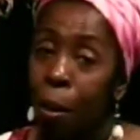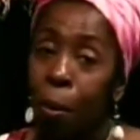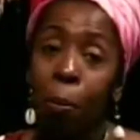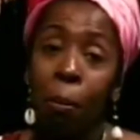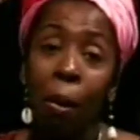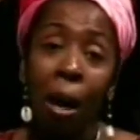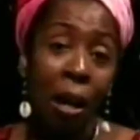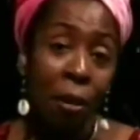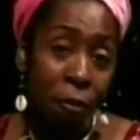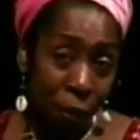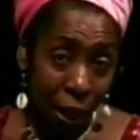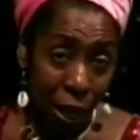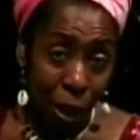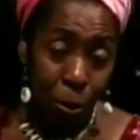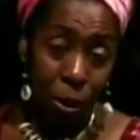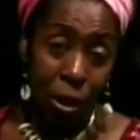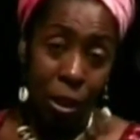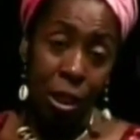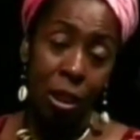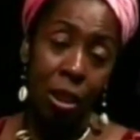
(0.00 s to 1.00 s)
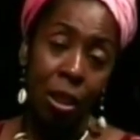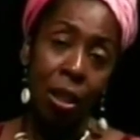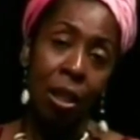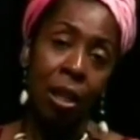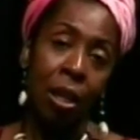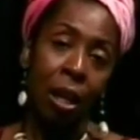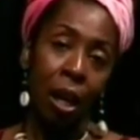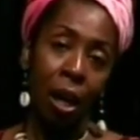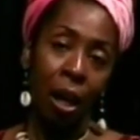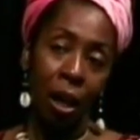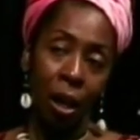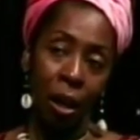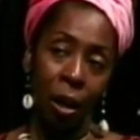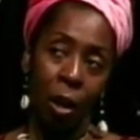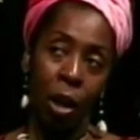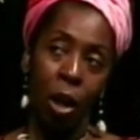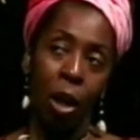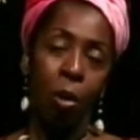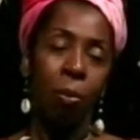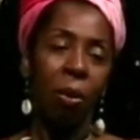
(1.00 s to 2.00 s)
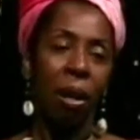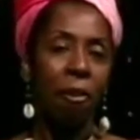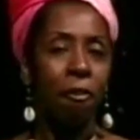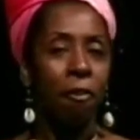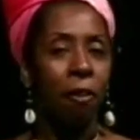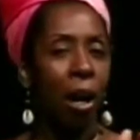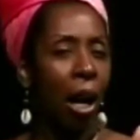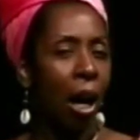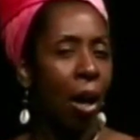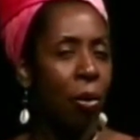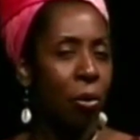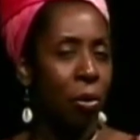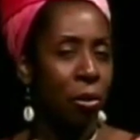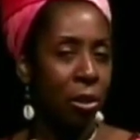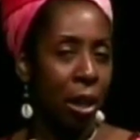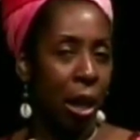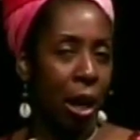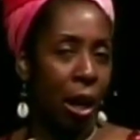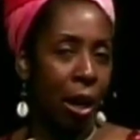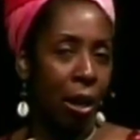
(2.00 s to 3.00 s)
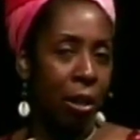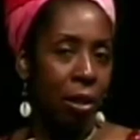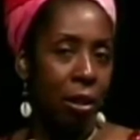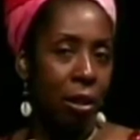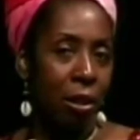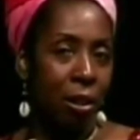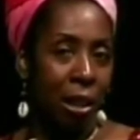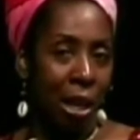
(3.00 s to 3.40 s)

My family, on my father's side,